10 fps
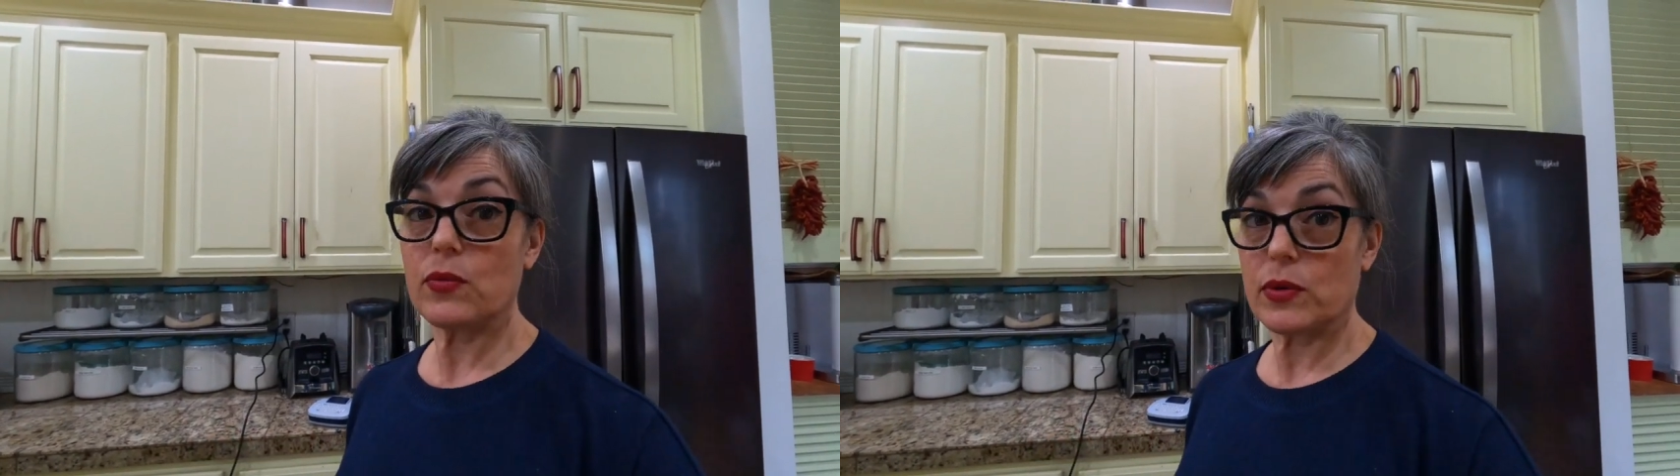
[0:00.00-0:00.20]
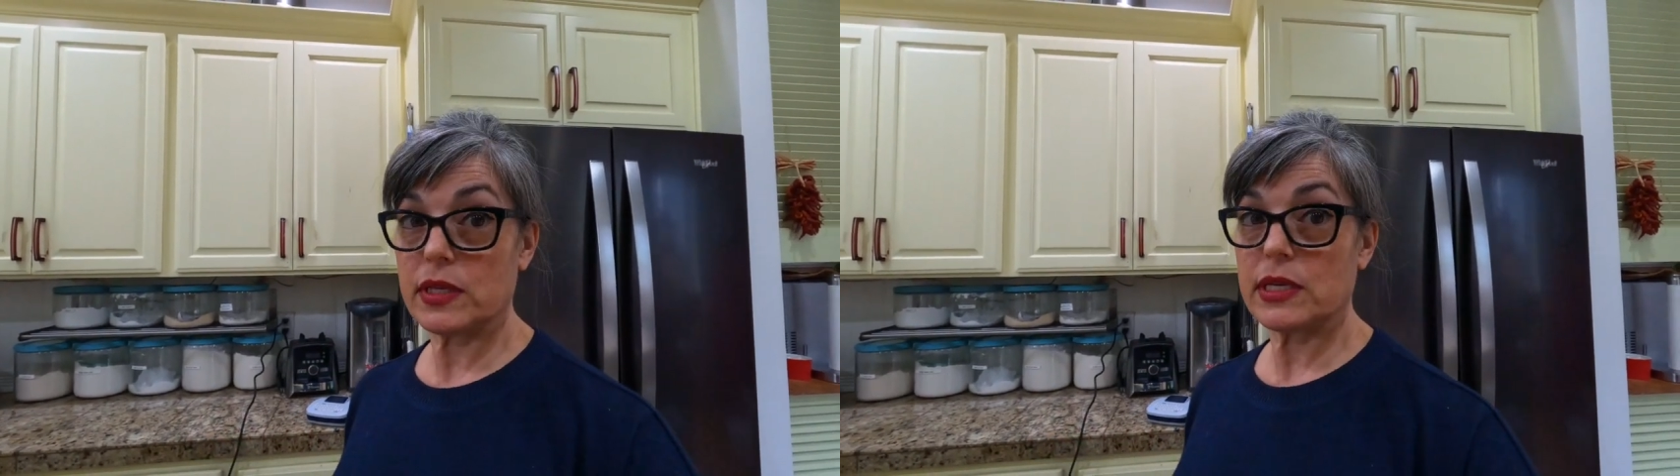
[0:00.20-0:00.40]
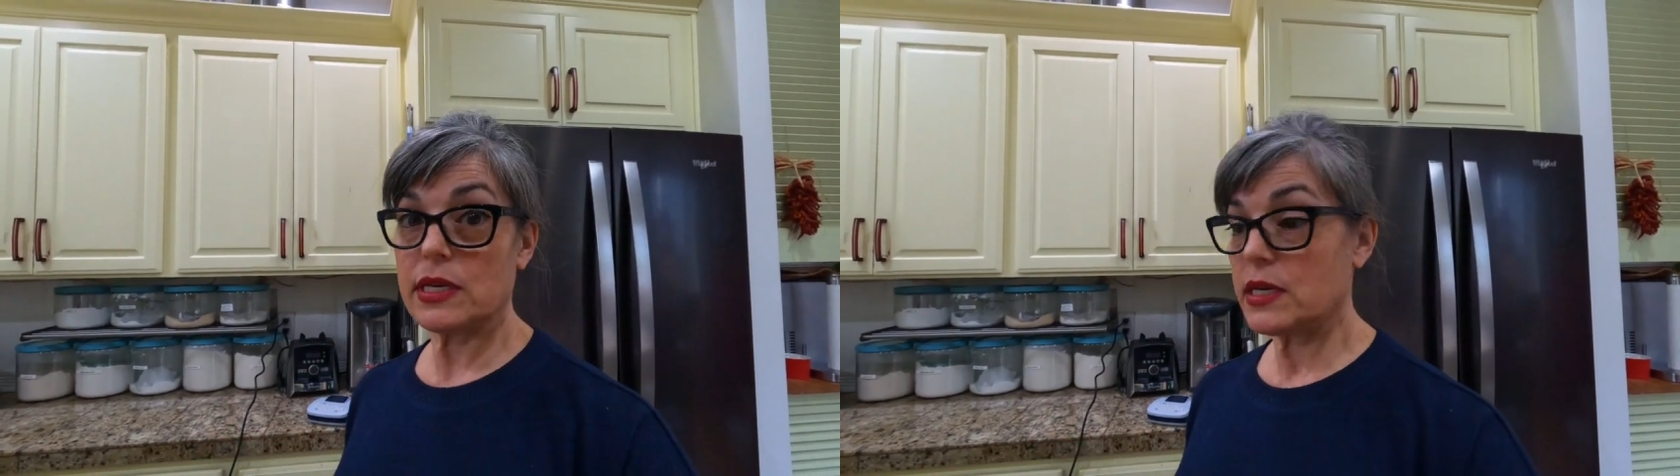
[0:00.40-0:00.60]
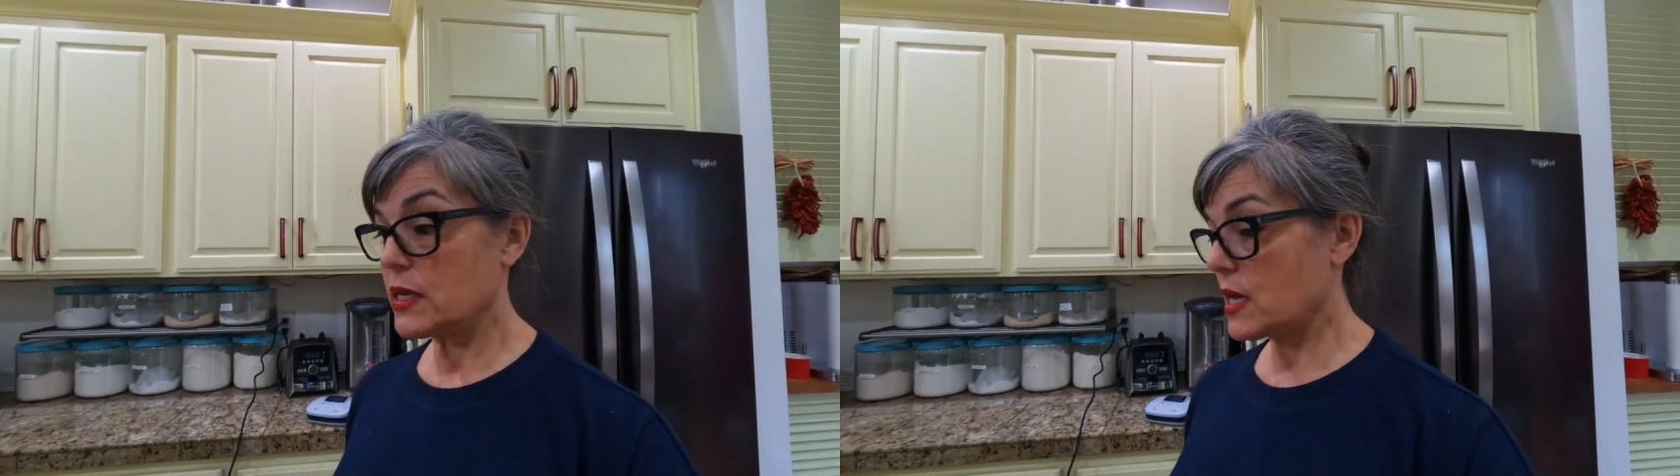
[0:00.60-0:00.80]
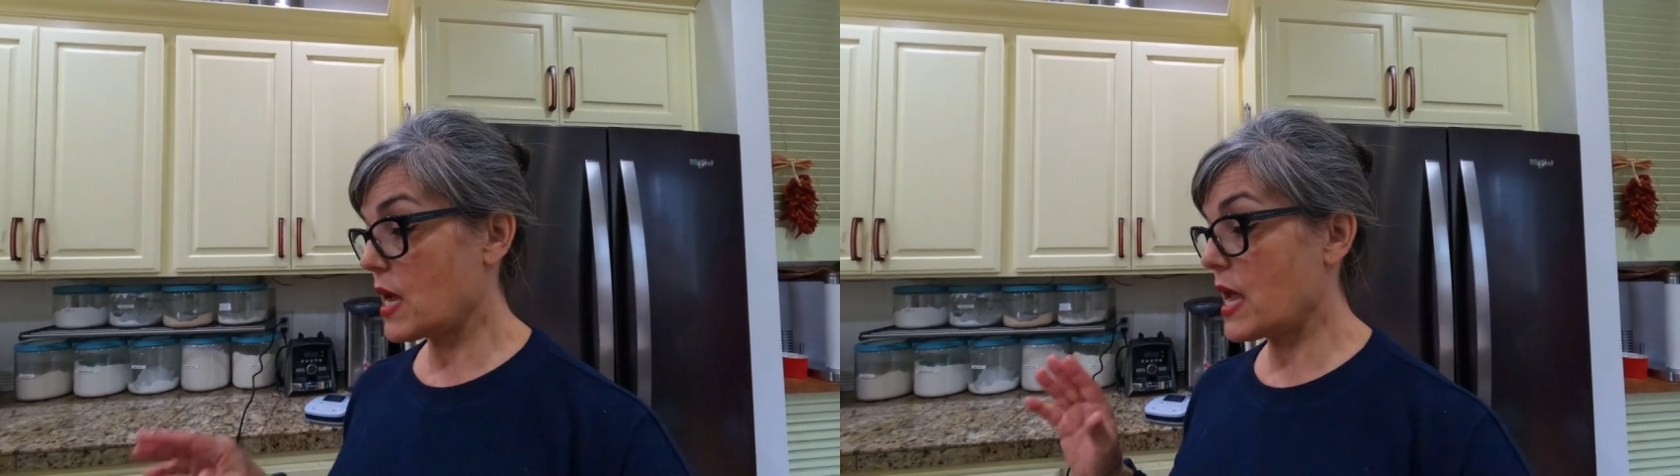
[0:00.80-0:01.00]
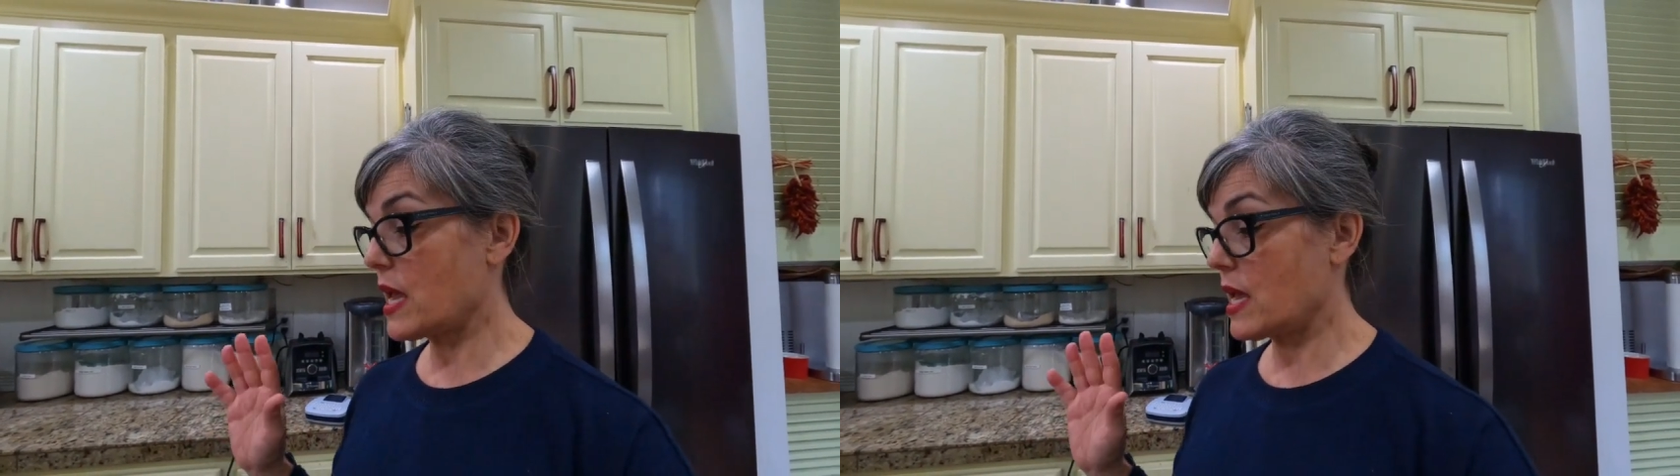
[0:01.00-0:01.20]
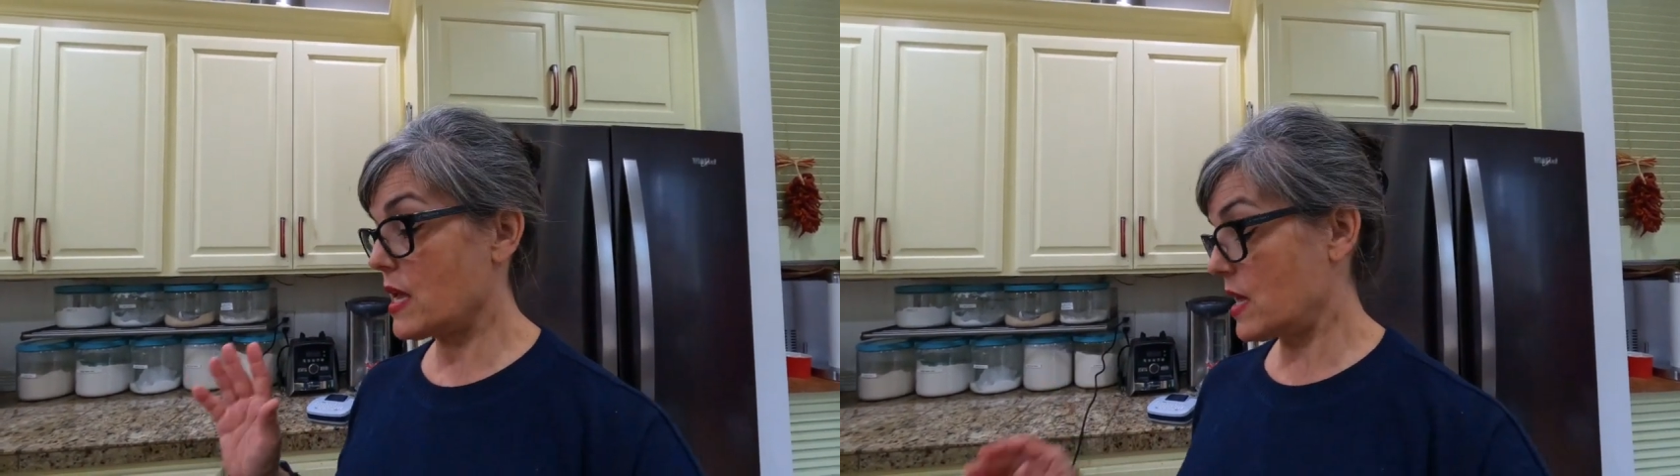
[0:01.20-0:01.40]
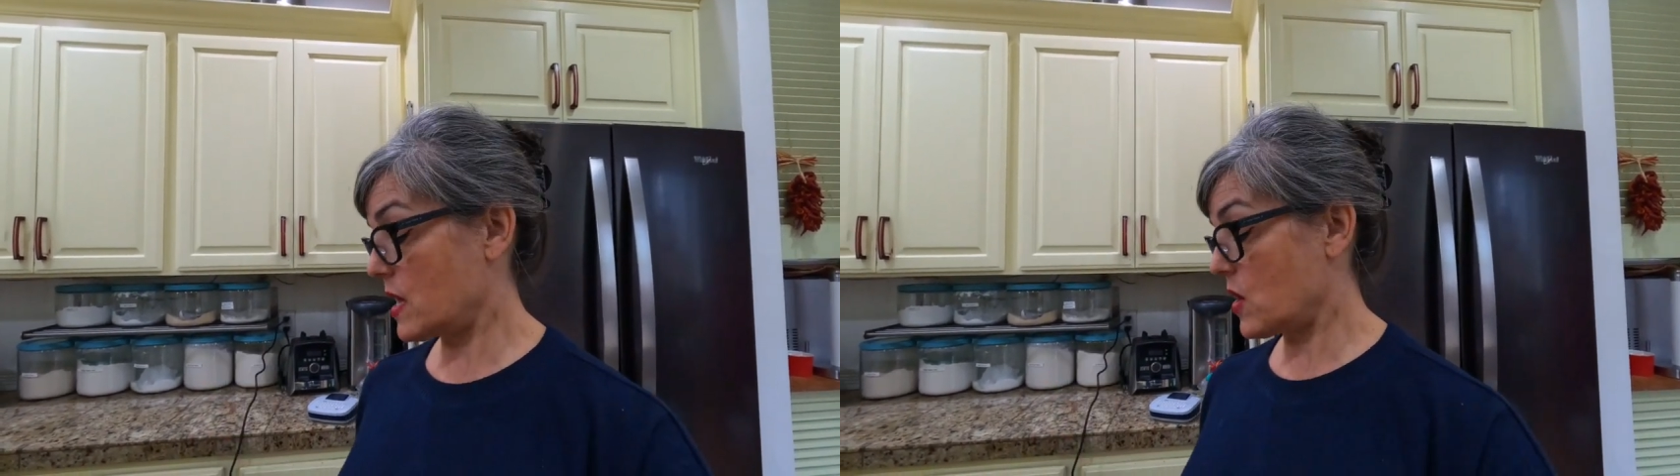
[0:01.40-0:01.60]
really
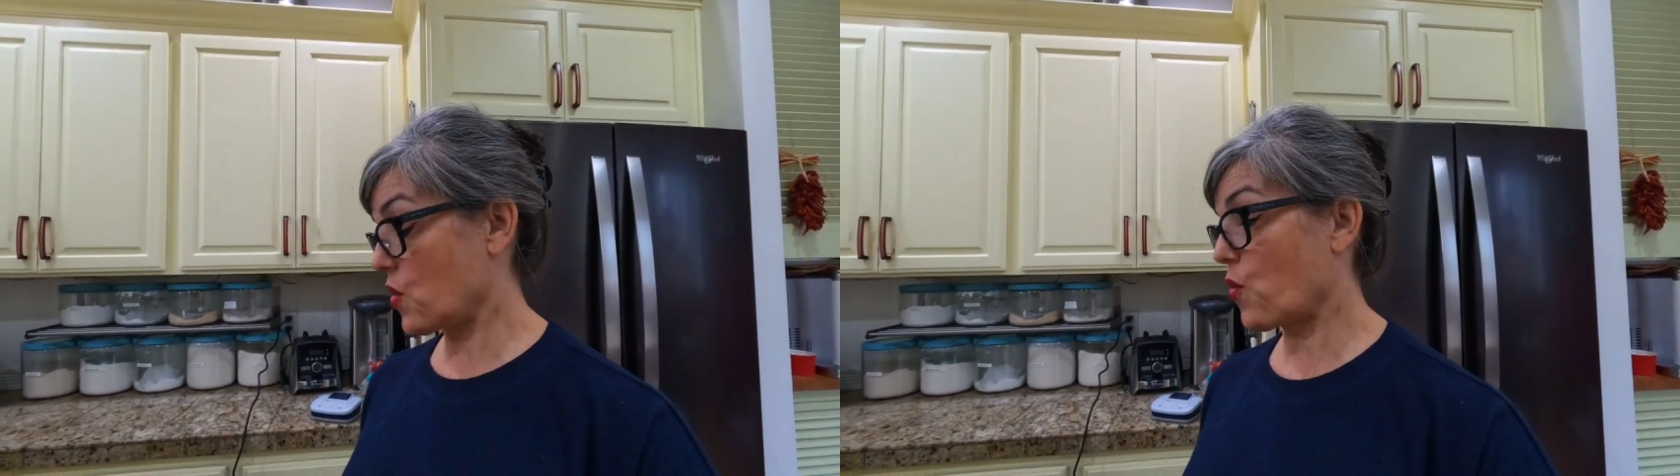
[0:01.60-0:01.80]
a